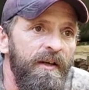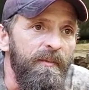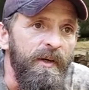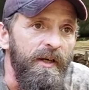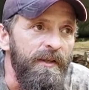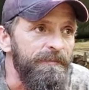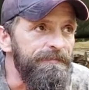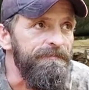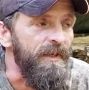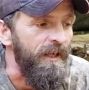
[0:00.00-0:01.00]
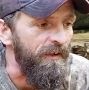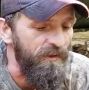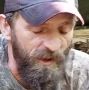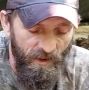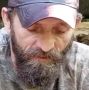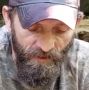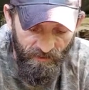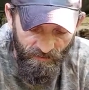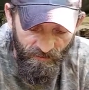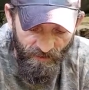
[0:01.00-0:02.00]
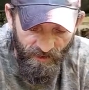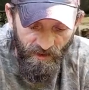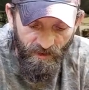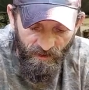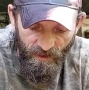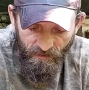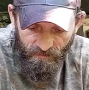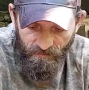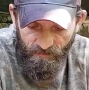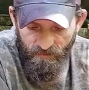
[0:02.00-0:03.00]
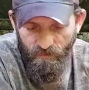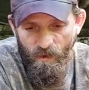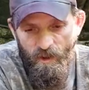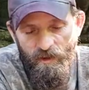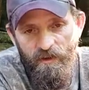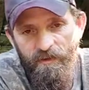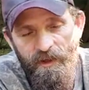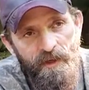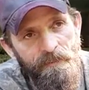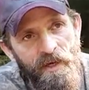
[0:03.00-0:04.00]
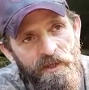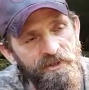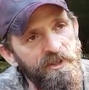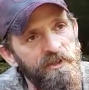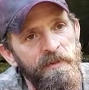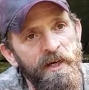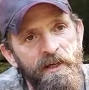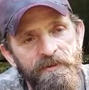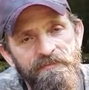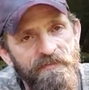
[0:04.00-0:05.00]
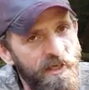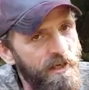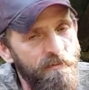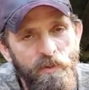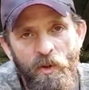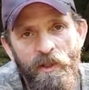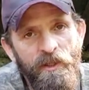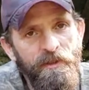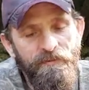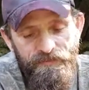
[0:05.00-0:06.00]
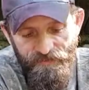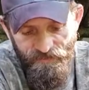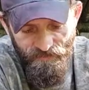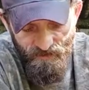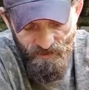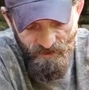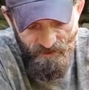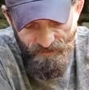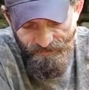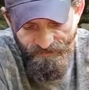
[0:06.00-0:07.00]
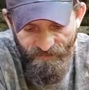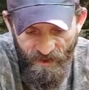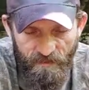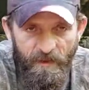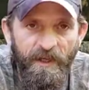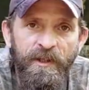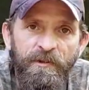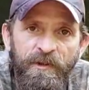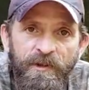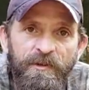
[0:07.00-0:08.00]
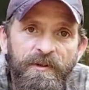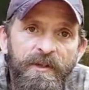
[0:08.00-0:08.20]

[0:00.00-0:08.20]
but like I said, if I need to get water that I'm not sure about, I'll boil it. That's my go-to.